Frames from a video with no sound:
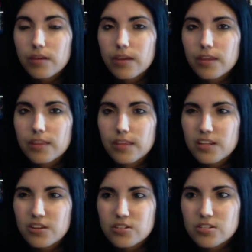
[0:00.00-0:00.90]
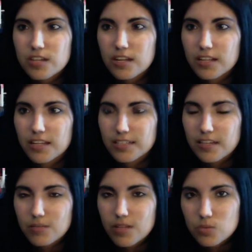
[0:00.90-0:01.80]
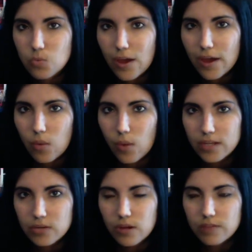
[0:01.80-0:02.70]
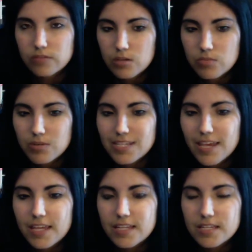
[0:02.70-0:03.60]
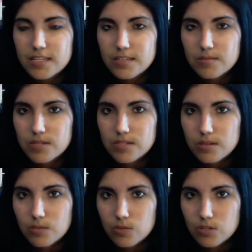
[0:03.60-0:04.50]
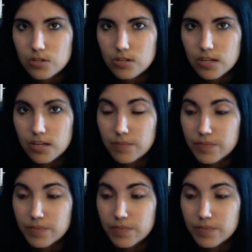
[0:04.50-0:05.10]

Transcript: And then you're just kind of like, damn, that's whack. Why do you have to pretend to be someone you're not?